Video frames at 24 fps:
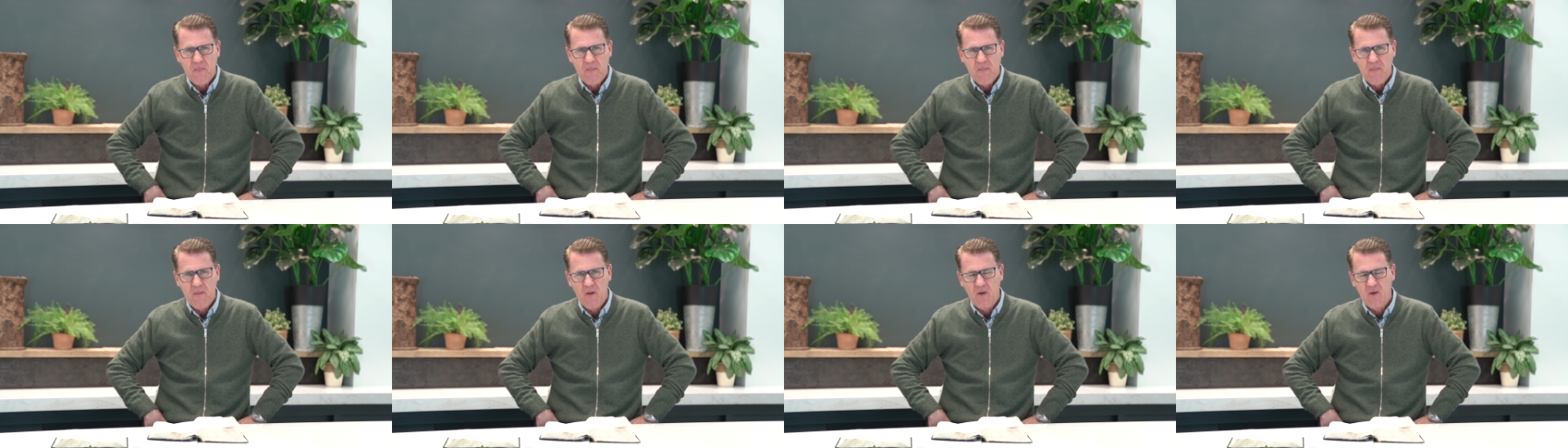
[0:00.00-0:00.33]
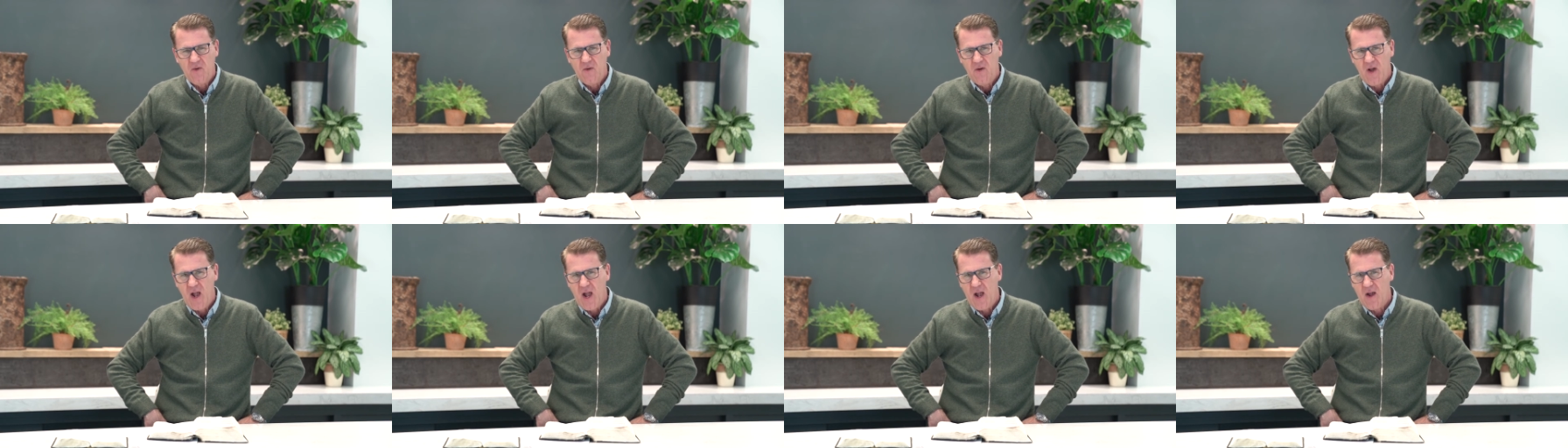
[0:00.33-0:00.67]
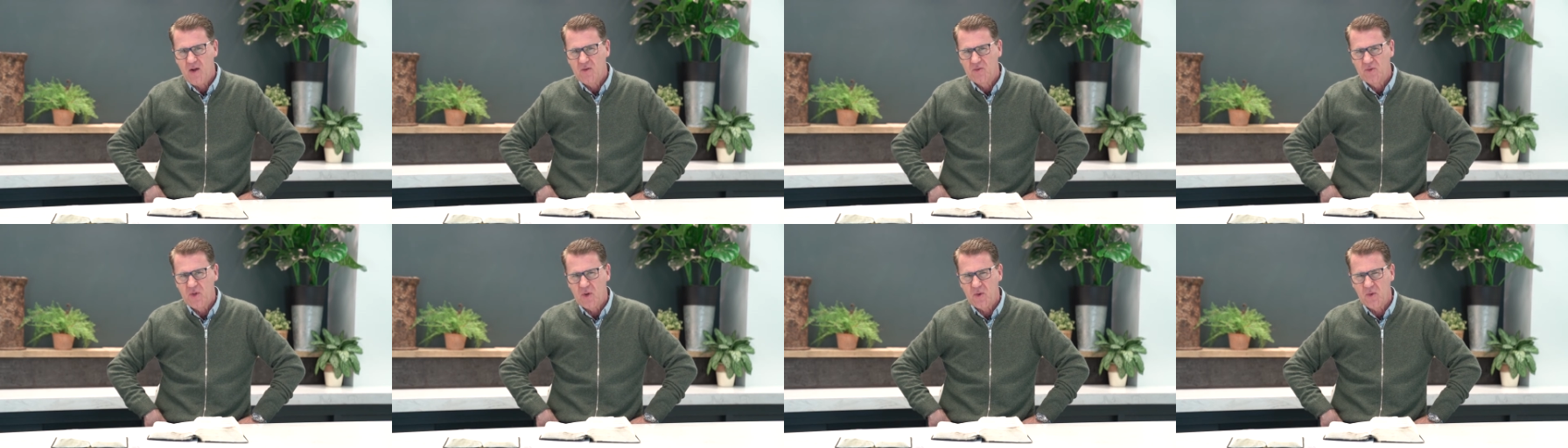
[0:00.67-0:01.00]
Oh,
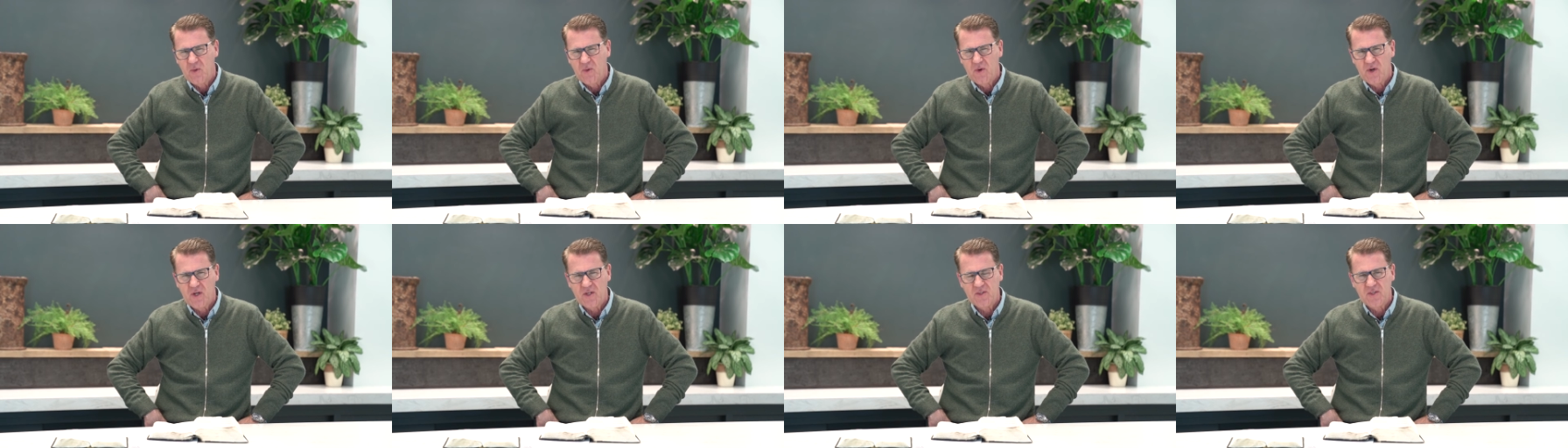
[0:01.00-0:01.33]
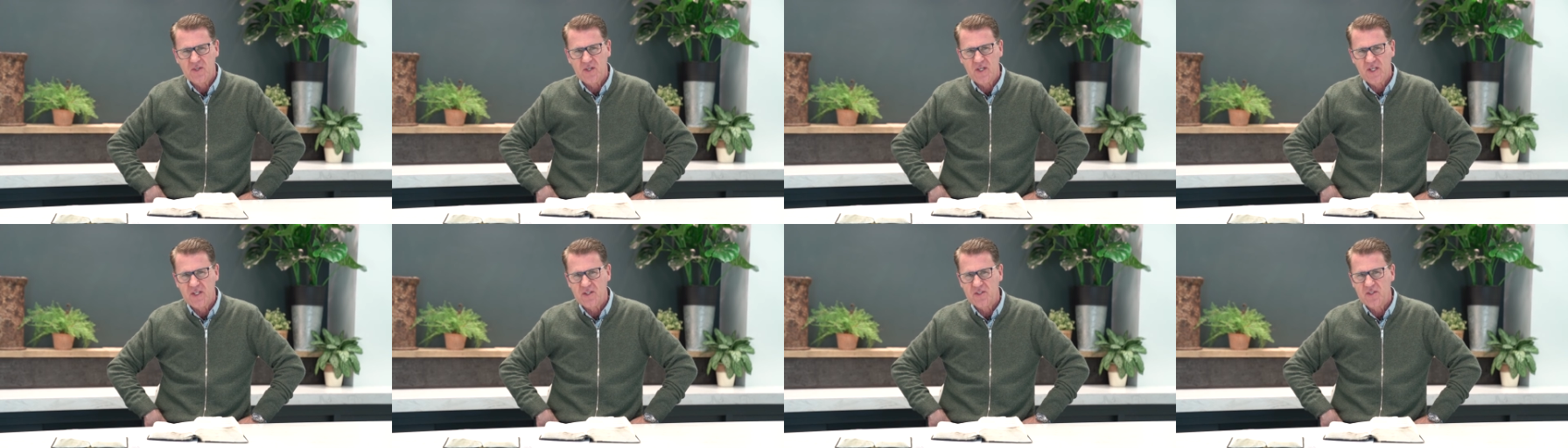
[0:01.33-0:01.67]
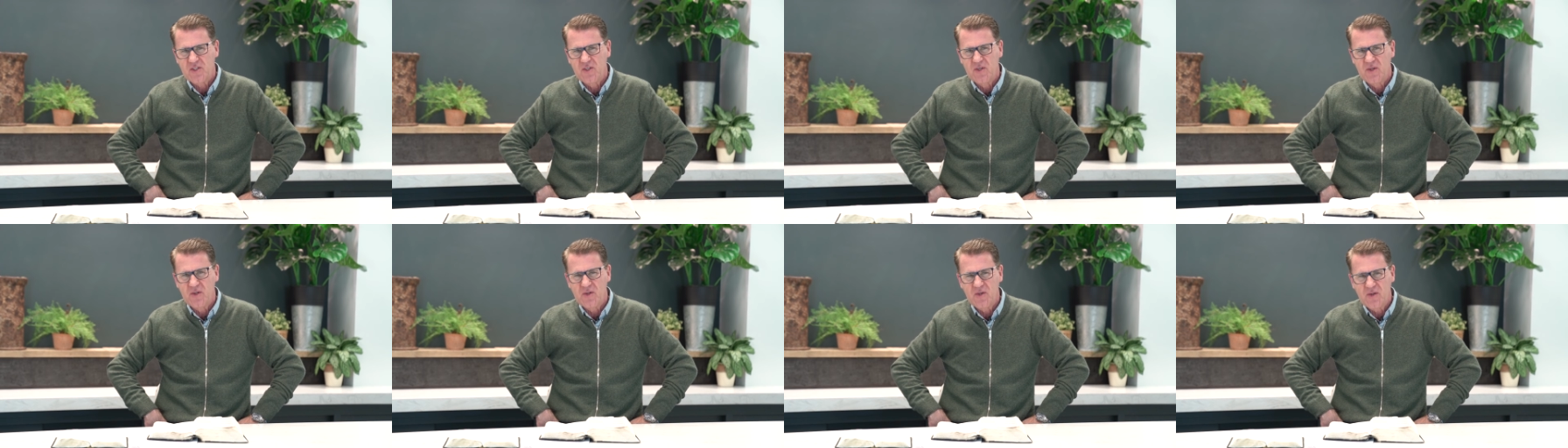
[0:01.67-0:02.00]
how the Lord
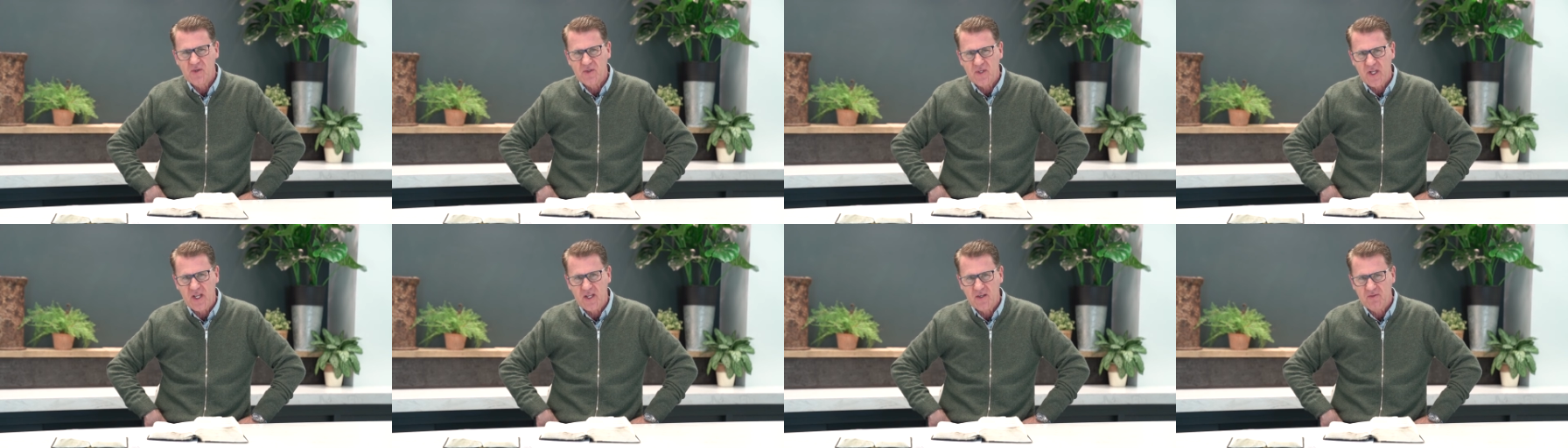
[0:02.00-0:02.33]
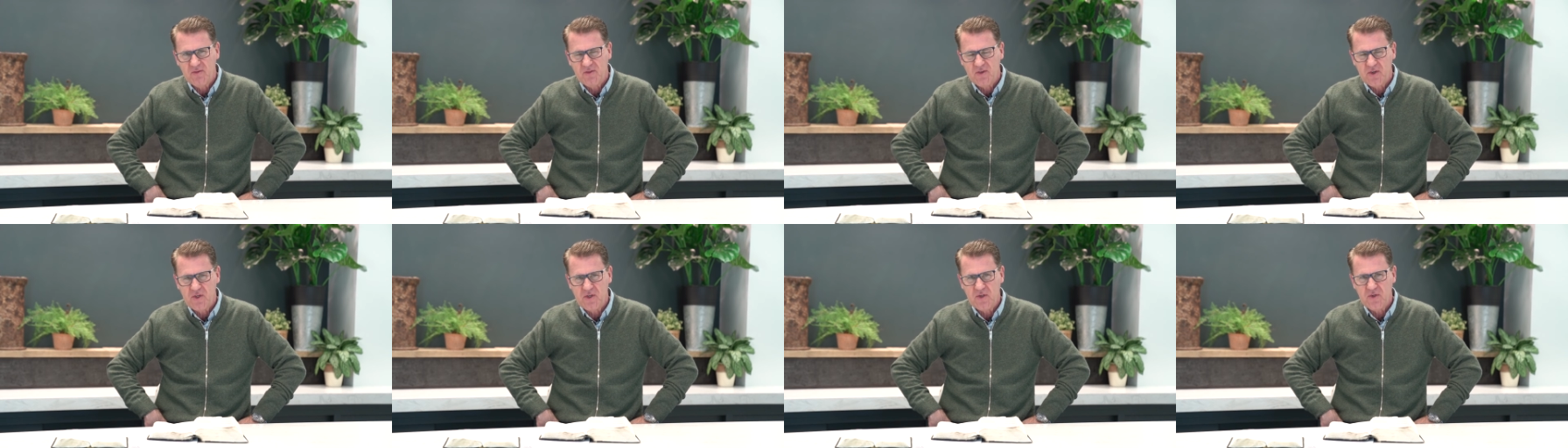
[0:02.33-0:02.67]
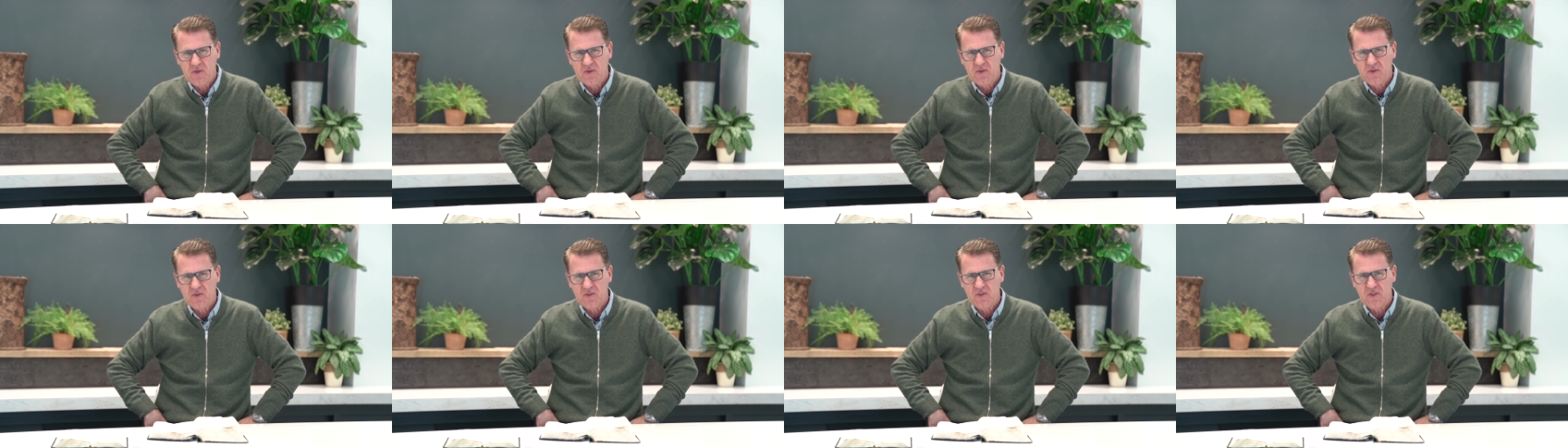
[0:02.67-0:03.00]
is looking for
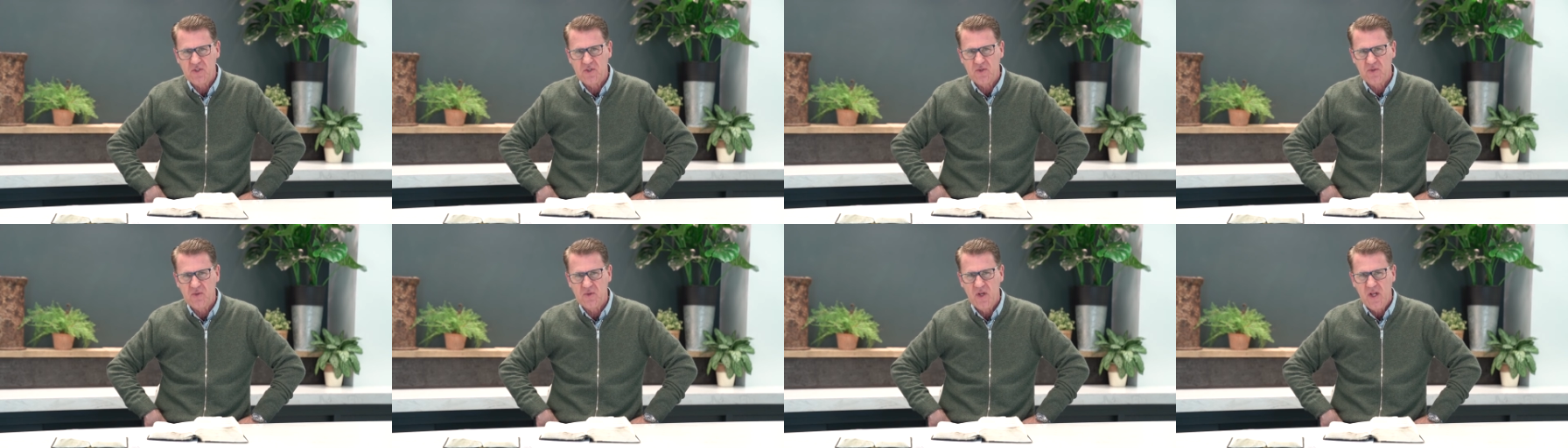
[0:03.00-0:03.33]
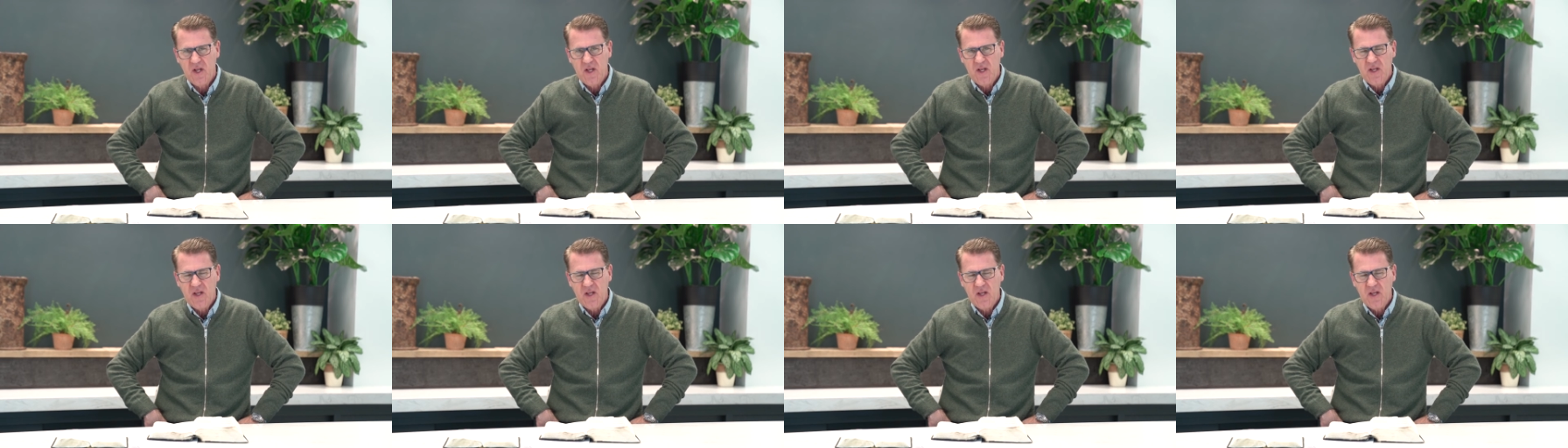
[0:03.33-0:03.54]
you to